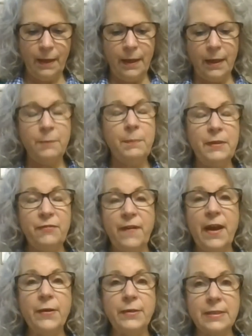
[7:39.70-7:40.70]
It'd be
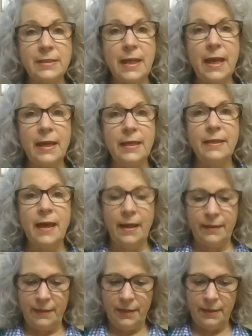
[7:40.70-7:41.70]
fair to say
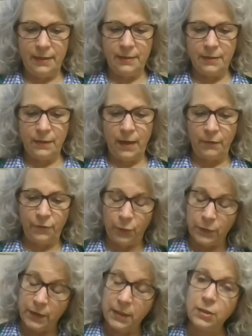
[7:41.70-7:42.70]
that
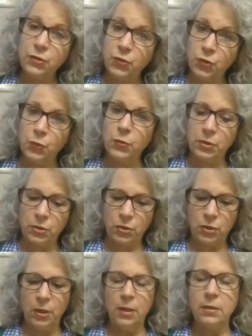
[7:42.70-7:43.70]
for these
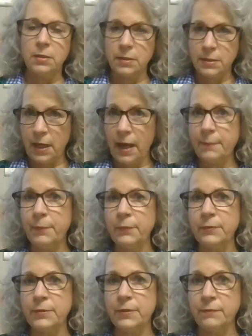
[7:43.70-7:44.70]
Jewish
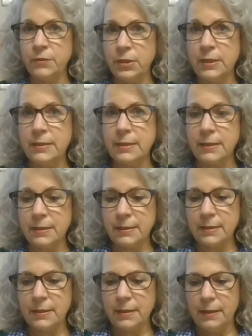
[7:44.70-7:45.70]
disciples of
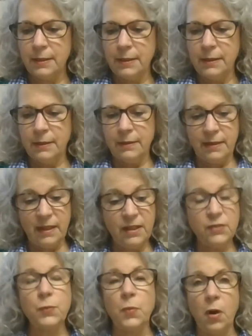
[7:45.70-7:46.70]
Jesus,
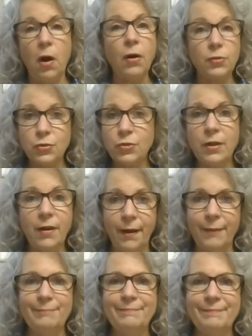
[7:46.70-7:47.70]
things were all shook
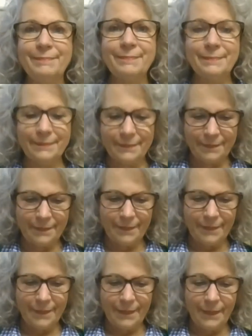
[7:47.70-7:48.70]
up.
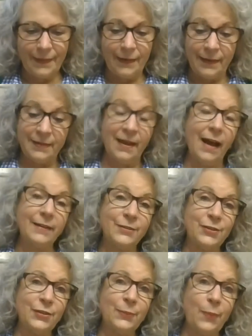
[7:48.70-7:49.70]
It'd gotten
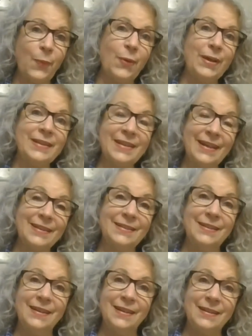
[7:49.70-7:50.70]
to the point that
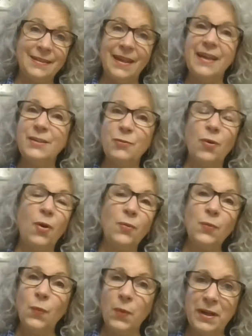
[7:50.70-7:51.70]
they'd
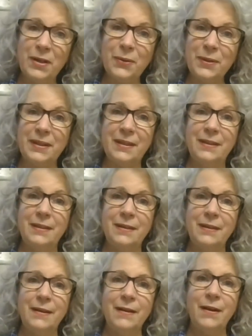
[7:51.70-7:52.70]
grown weary
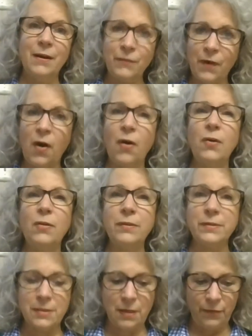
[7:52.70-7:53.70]
of all
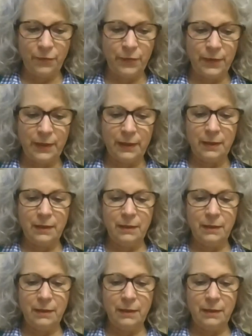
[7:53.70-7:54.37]
the suffering,